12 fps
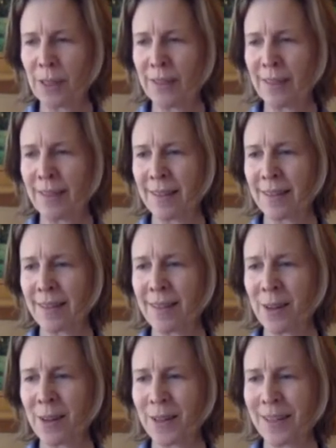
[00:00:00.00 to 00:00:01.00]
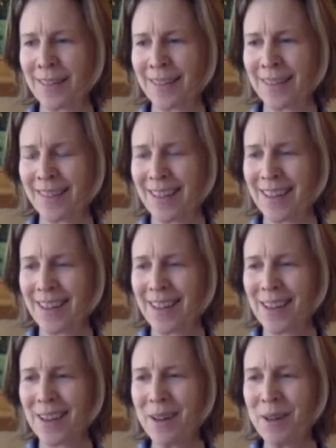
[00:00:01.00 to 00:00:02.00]
Just notice
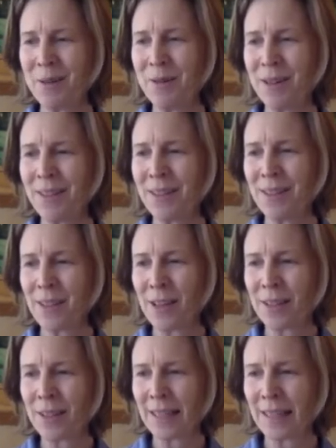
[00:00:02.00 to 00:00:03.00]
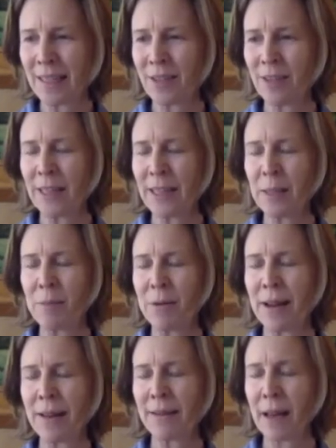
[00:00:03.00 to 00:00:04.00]
what you notice as you let the
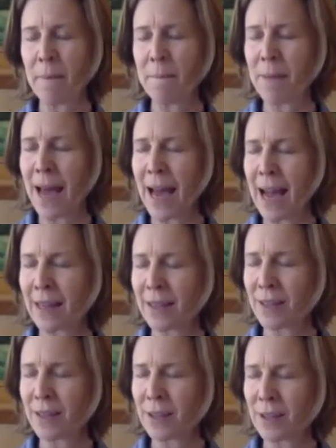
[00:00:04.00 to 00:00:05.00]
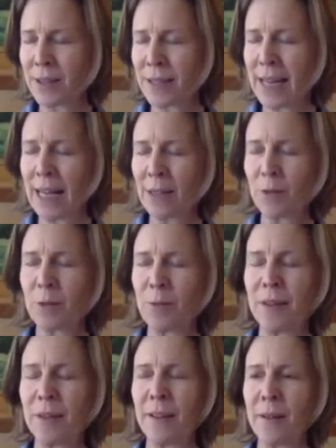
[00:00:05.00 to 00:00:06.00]
breath come back to a natural
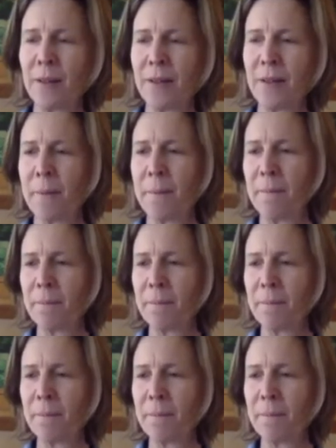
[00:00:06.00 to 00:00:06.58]
breathing rhythm.